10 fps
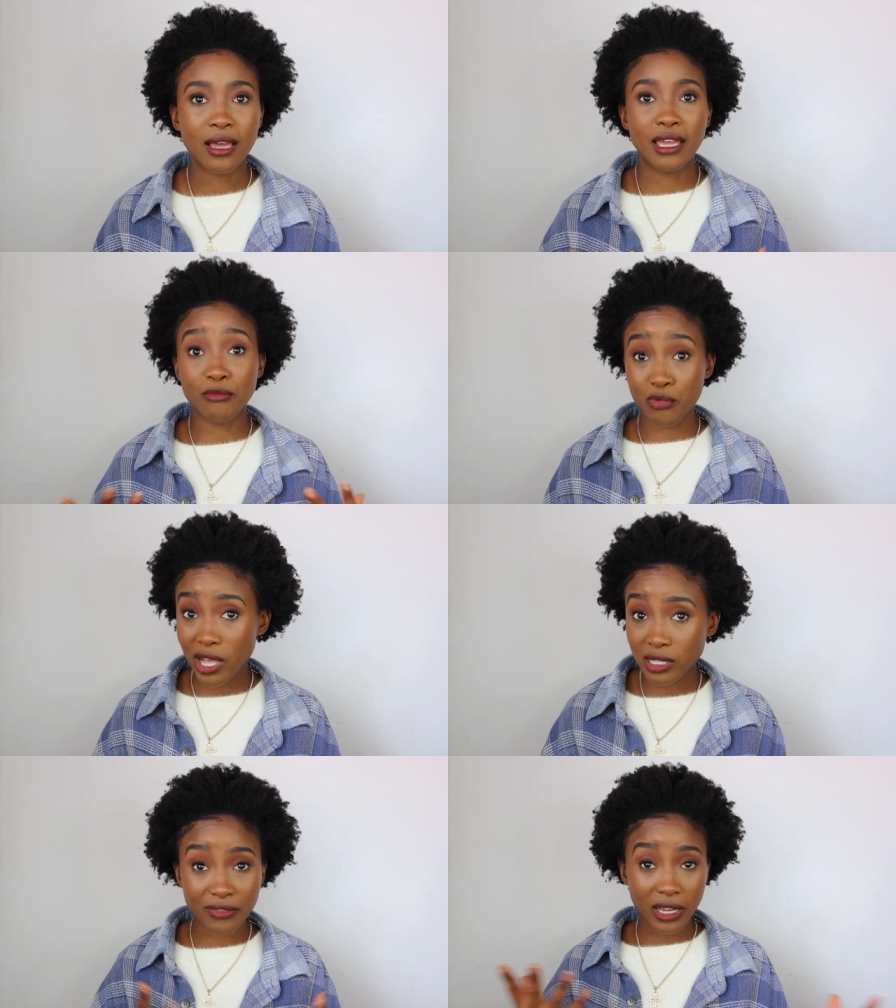if brands
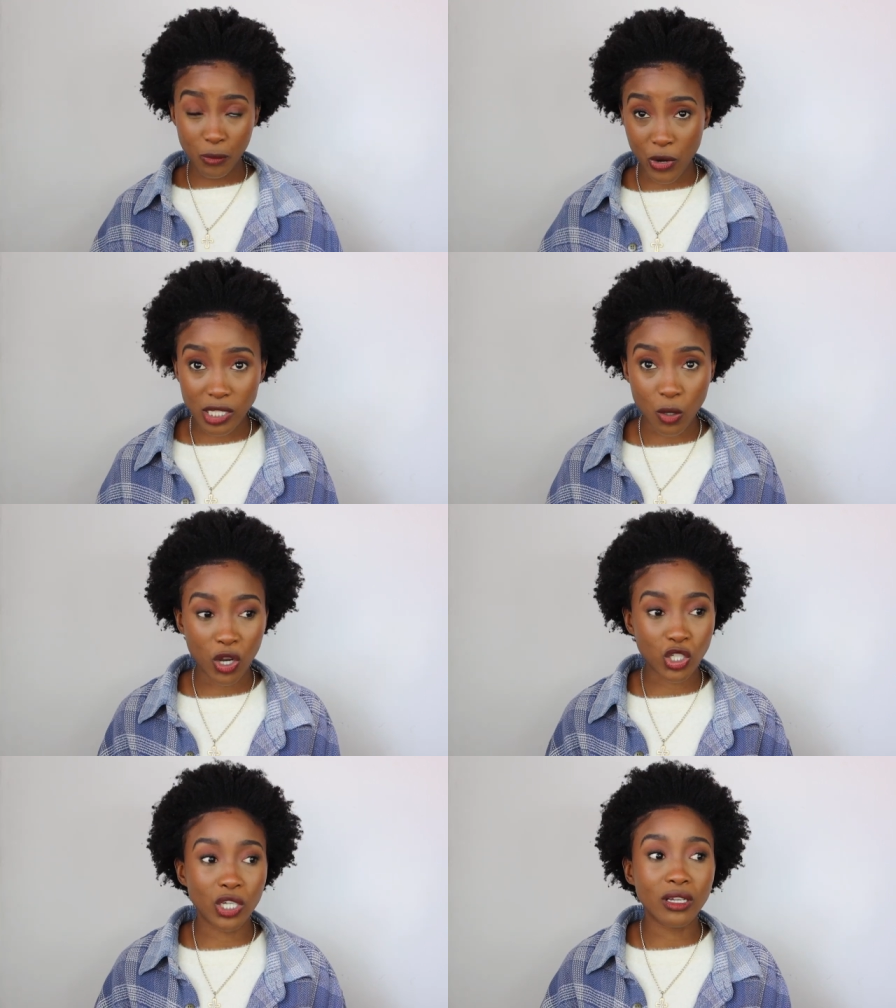if any brands are
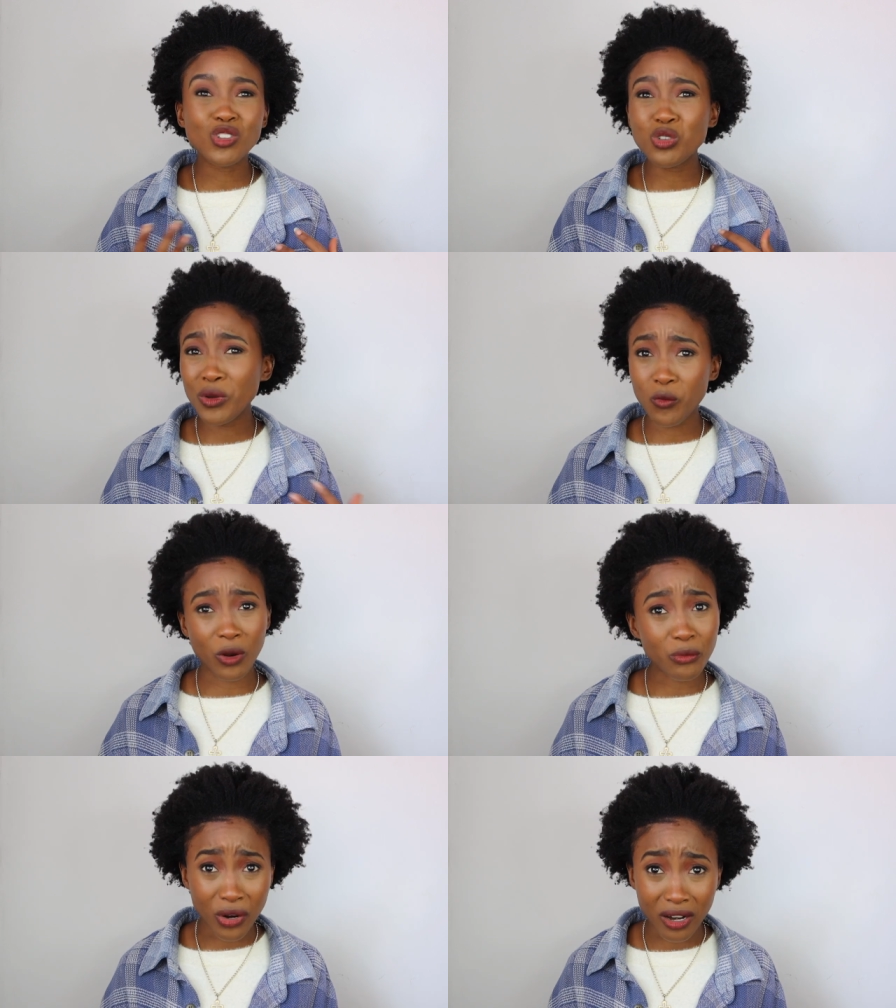watching,
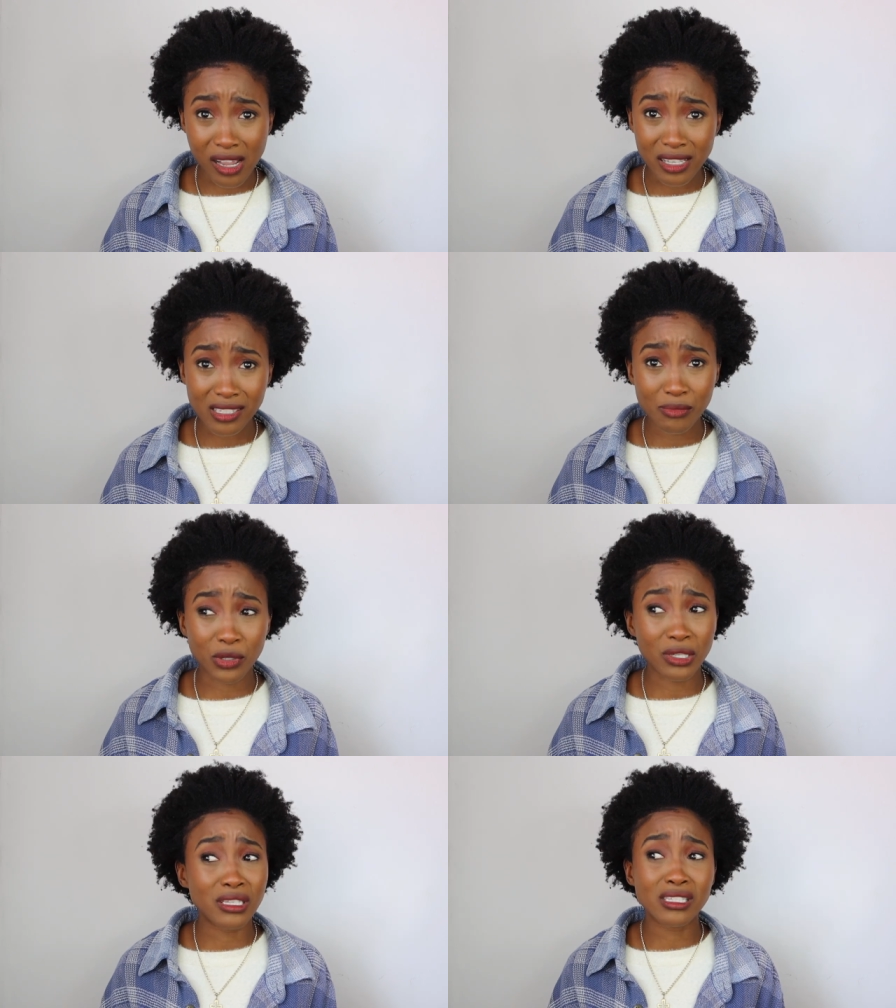two-in-one products,
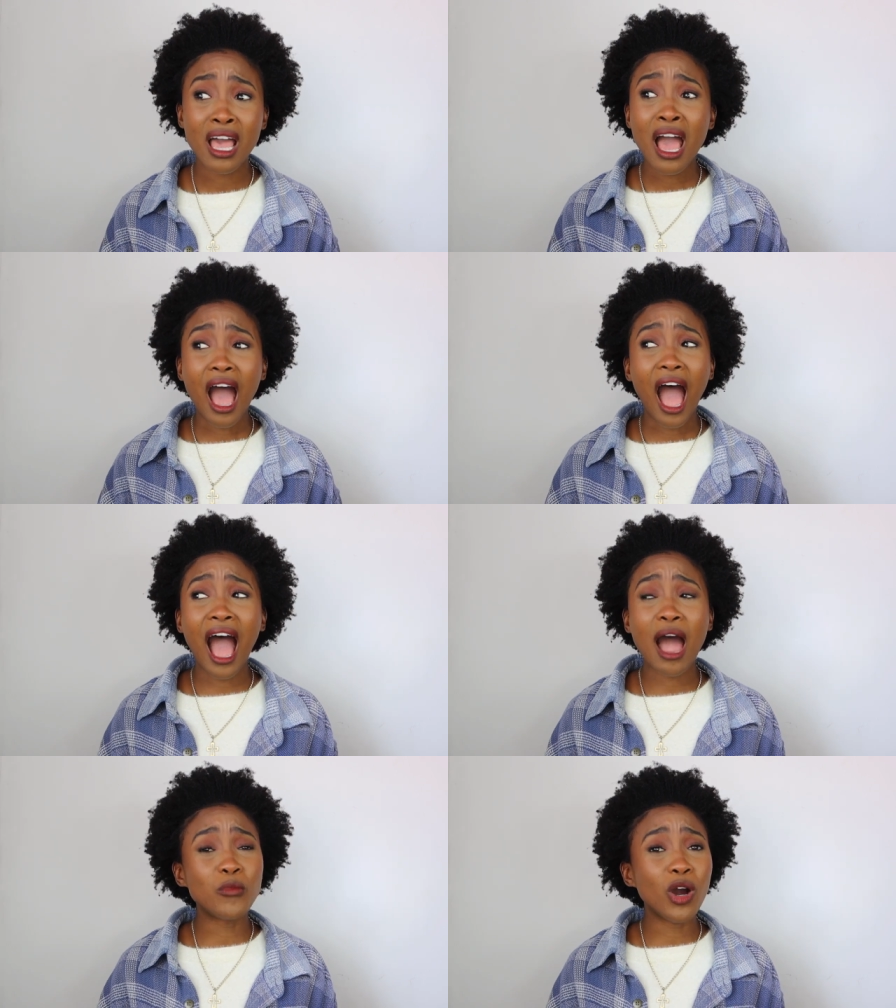because
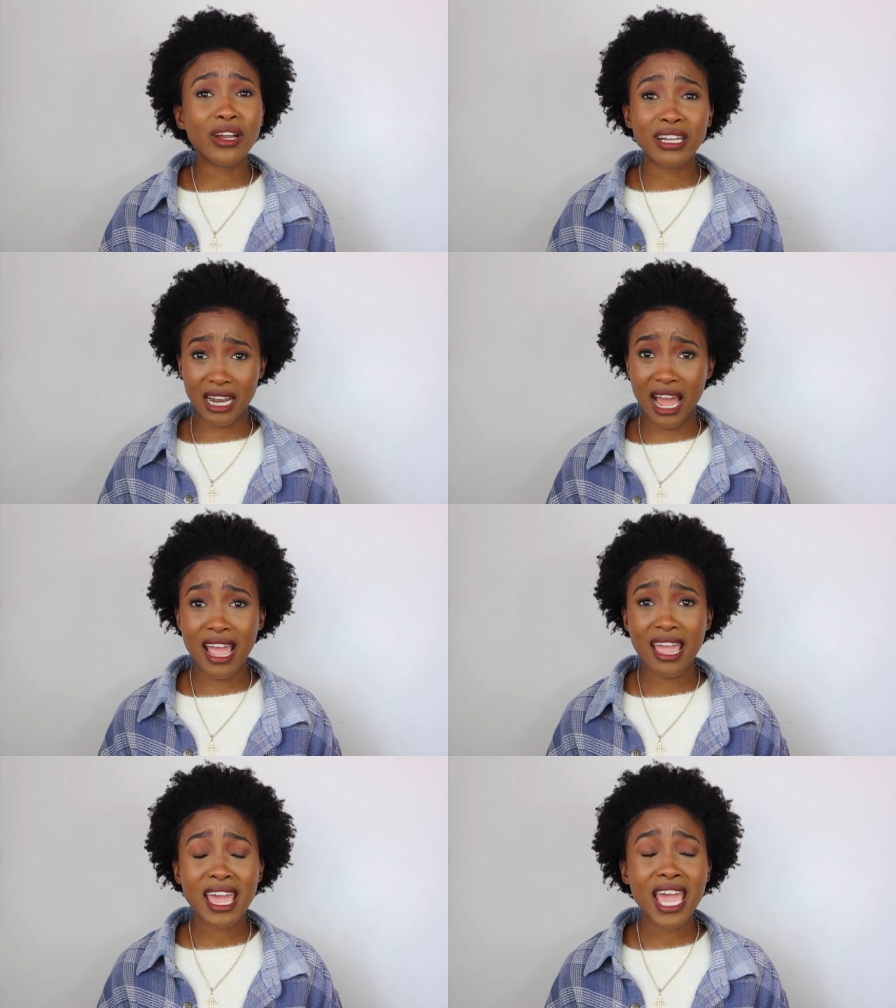I'm not gonna
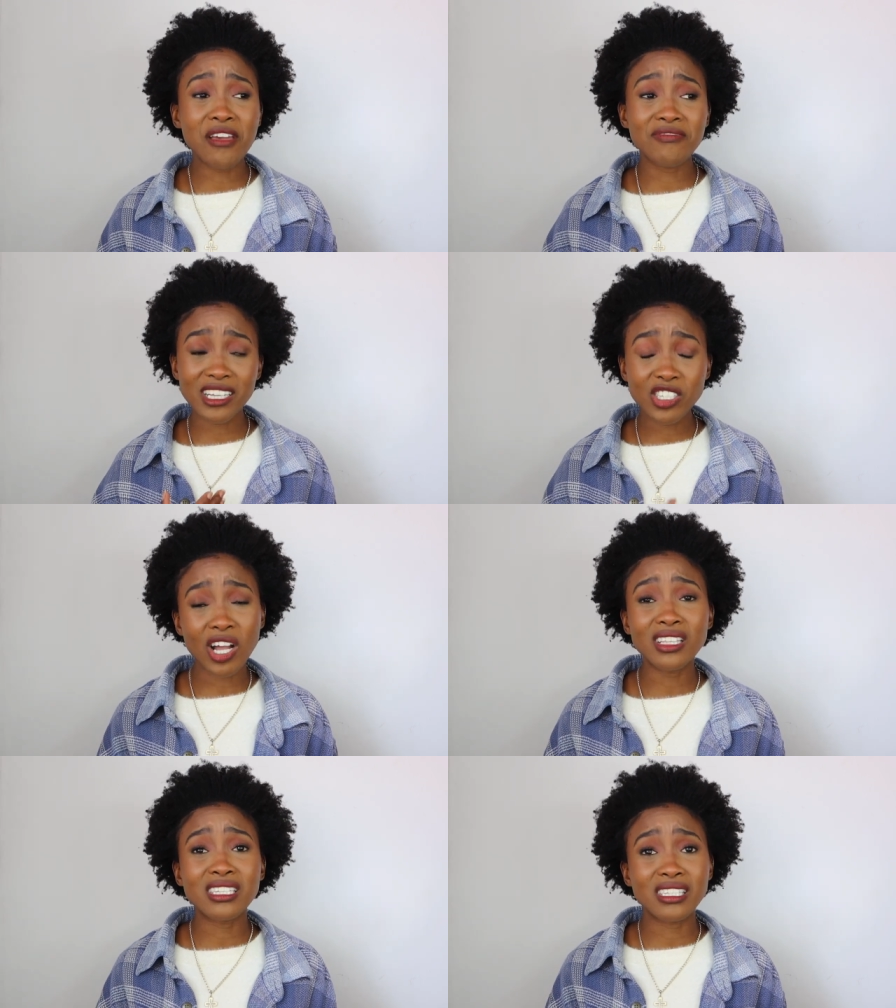lie, if I
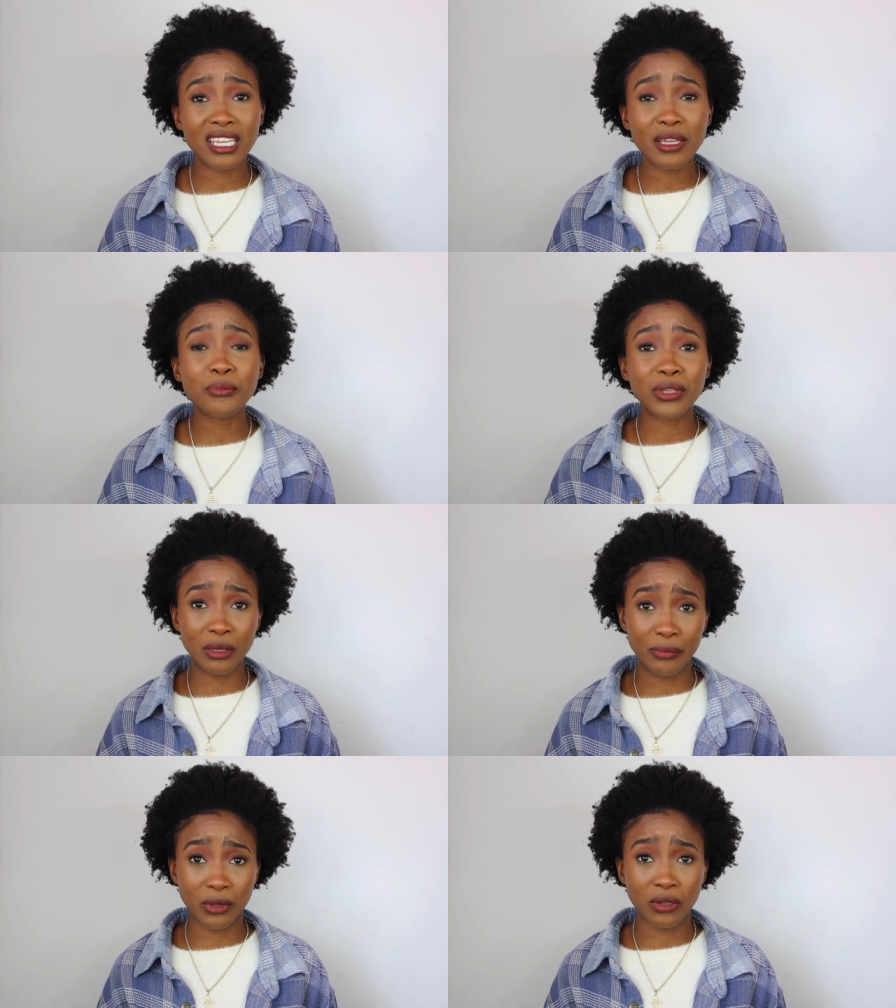start seeing
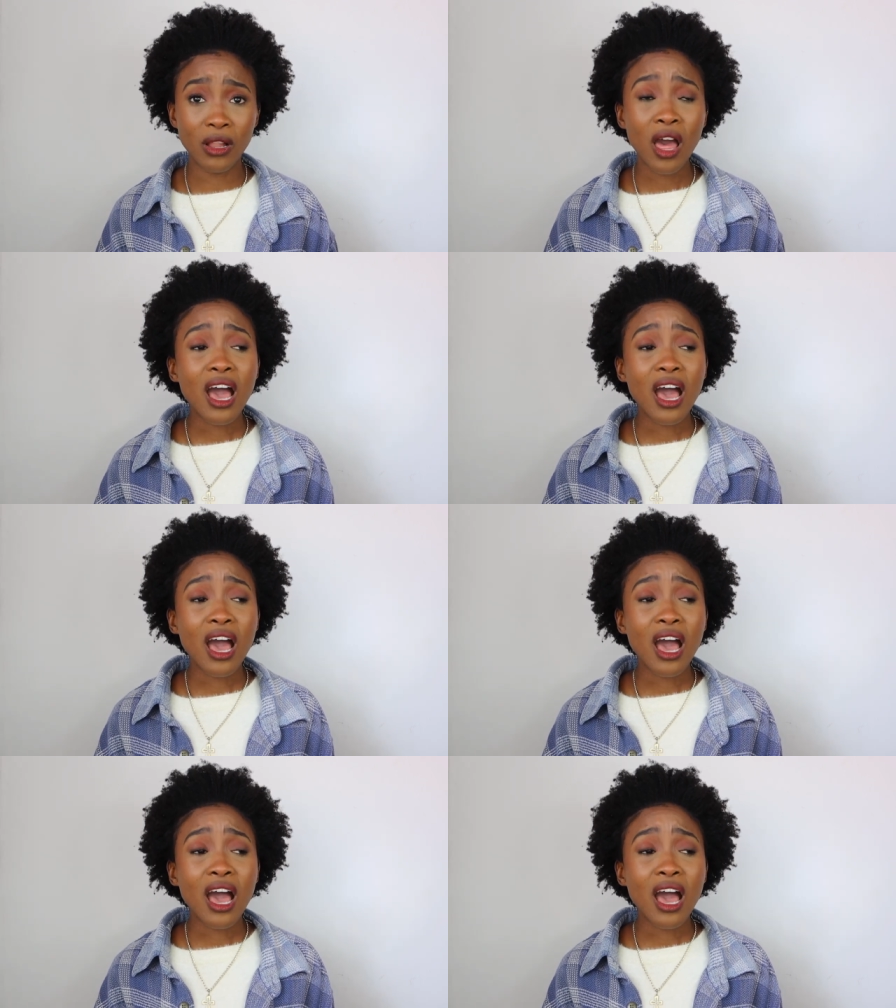people